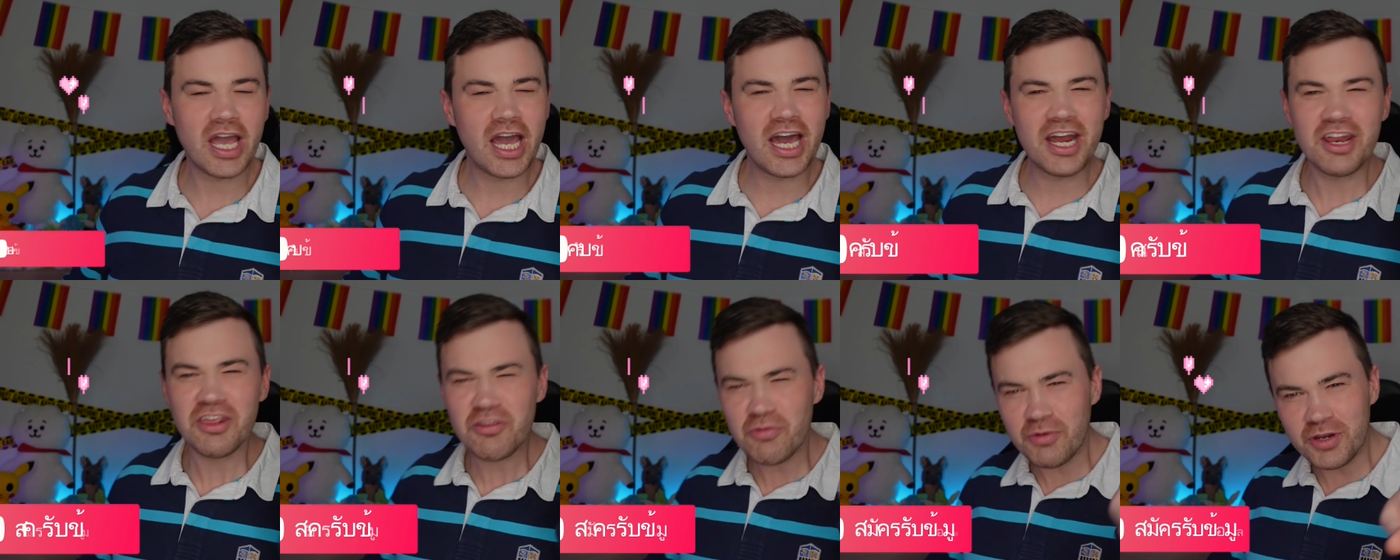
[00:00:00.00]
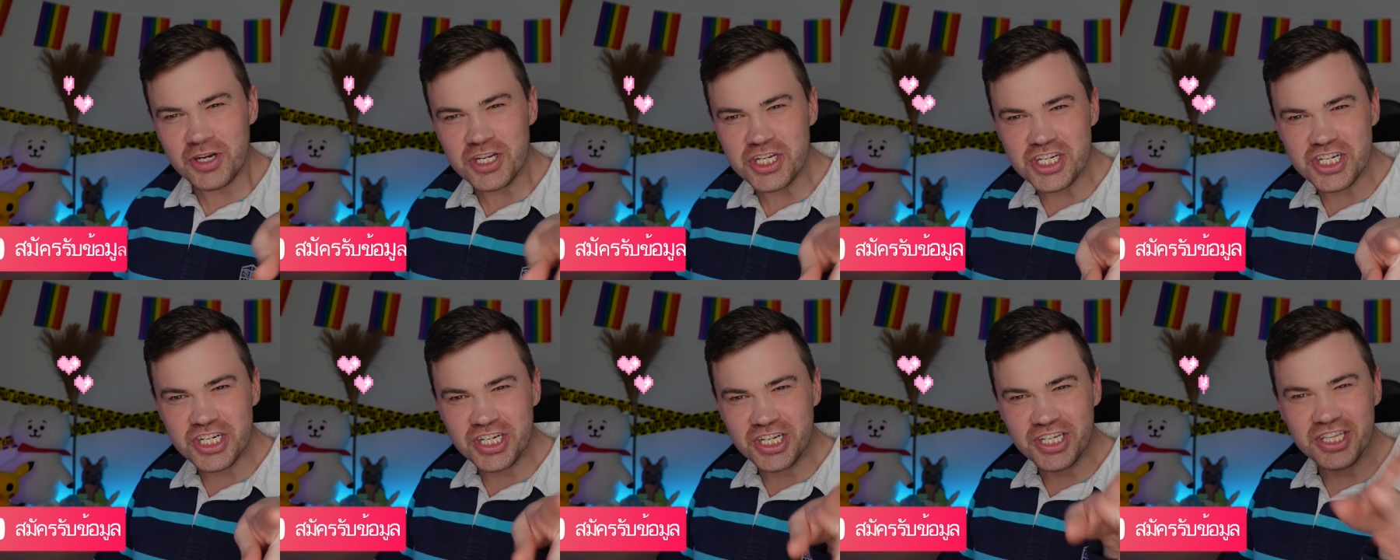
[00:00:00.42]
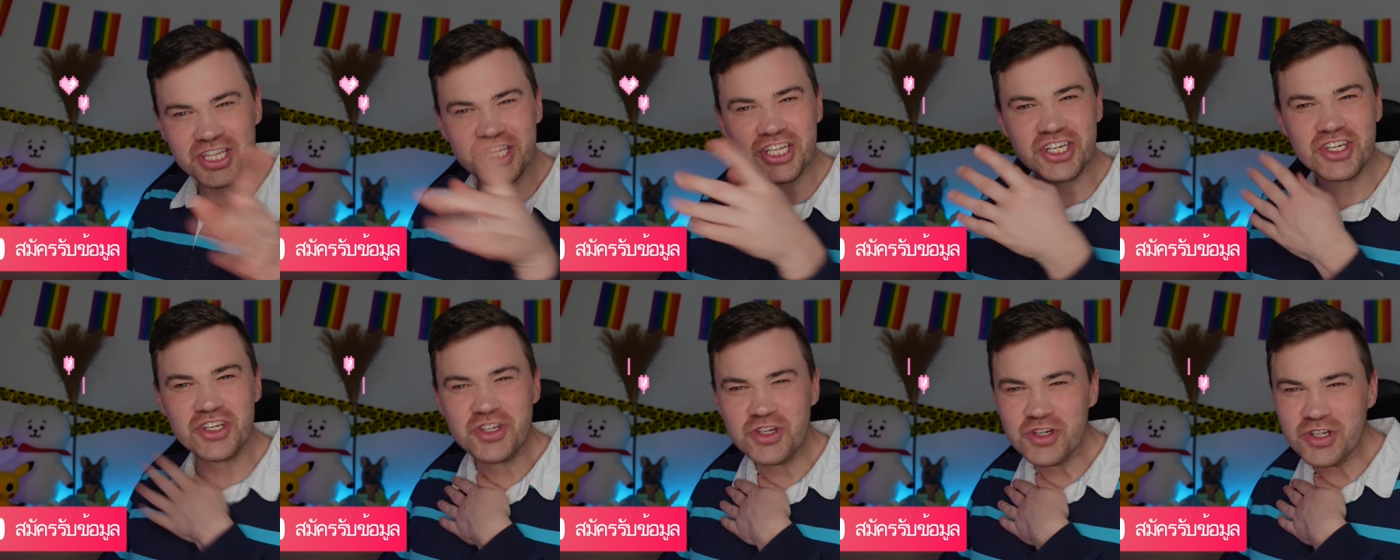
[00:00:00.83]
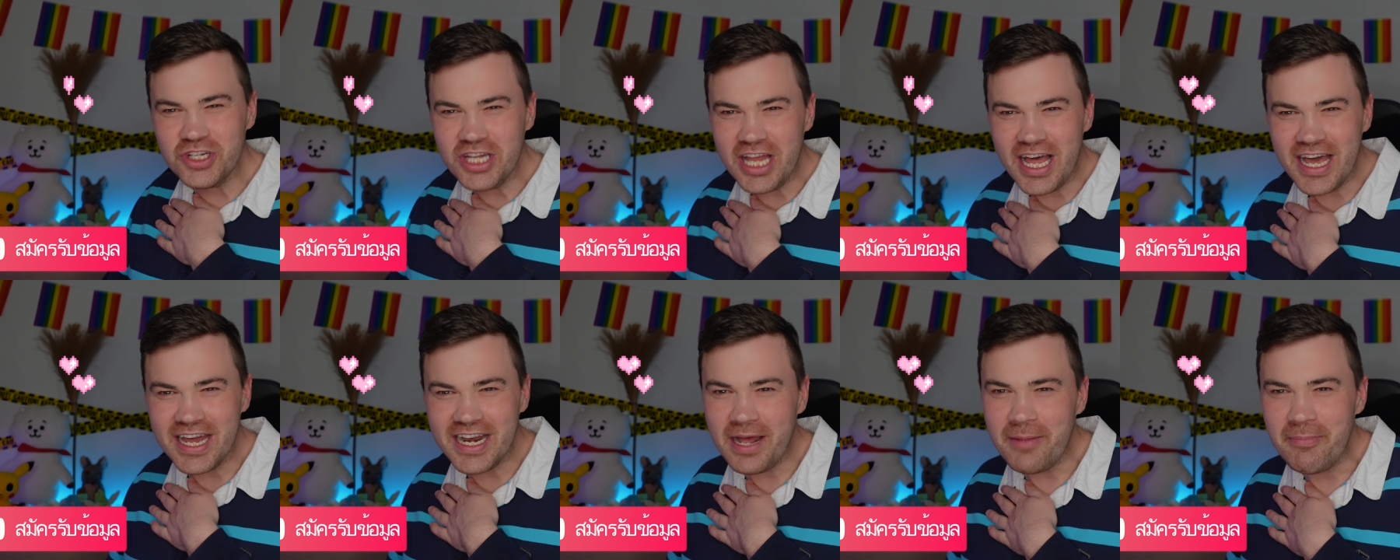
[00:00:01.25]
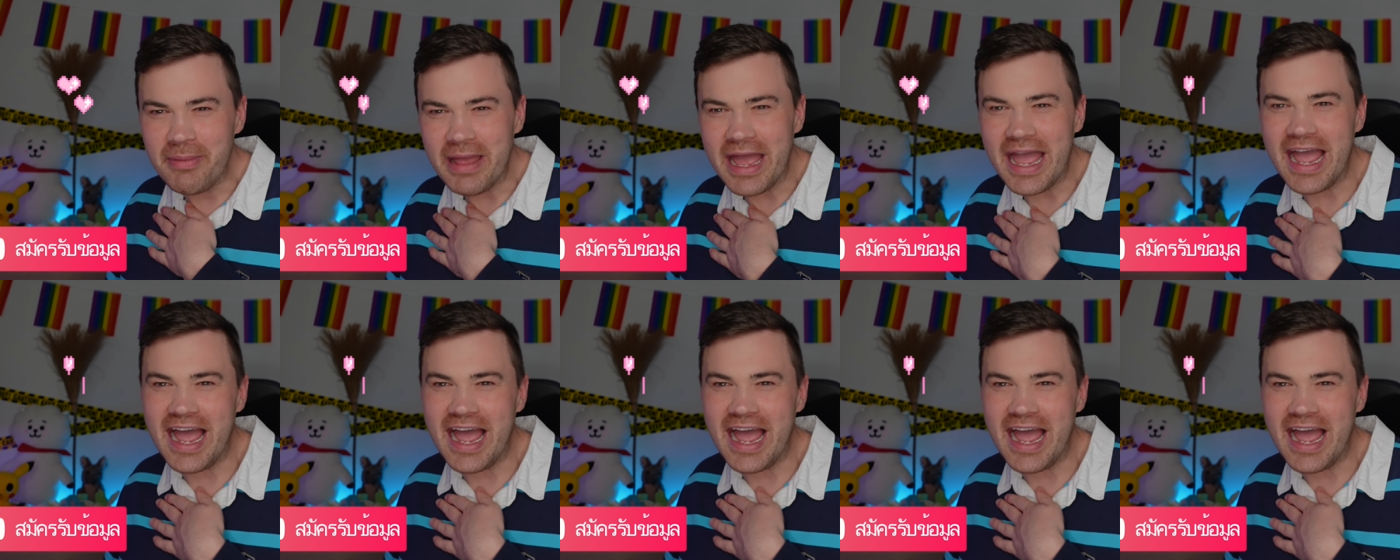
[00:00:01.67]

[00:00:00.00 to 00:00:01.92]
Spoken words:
I just want you to know that you light up